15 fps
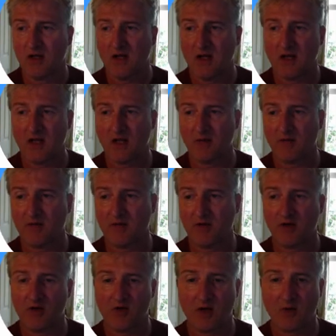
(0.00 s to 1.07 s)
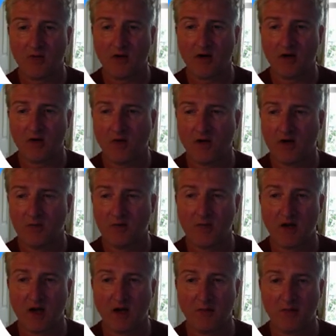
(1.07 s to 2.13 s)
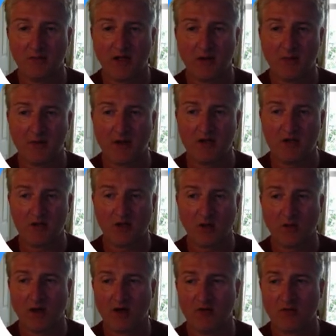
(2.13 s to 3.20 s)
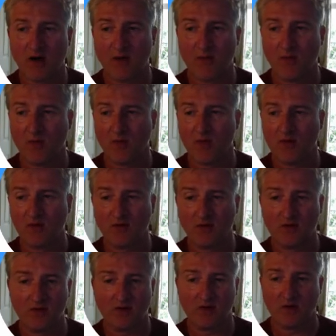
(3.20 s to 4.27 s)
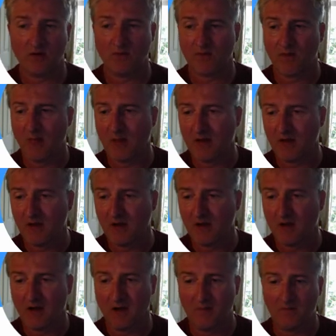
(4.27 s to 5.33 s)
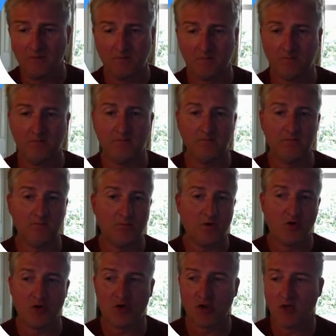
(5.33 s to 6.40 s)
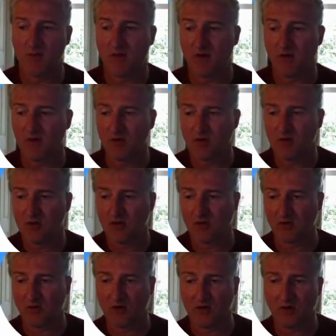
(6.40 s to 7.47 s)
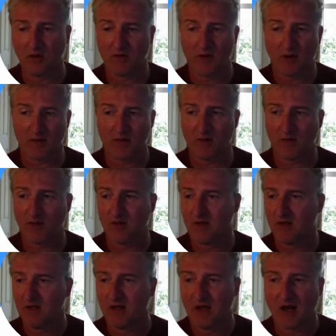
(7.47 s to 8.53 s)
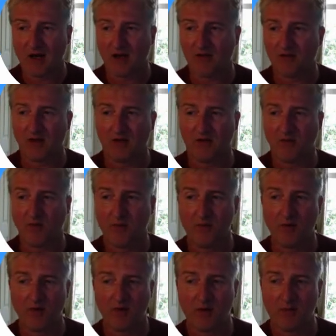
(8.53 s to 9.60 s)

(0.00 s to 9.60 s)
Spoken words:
elements here. You're gonna want to go ahead and be on a blank page. And you're gonna want to drop one of these things in here. You should be able to just go and drop there, but I guess that's for building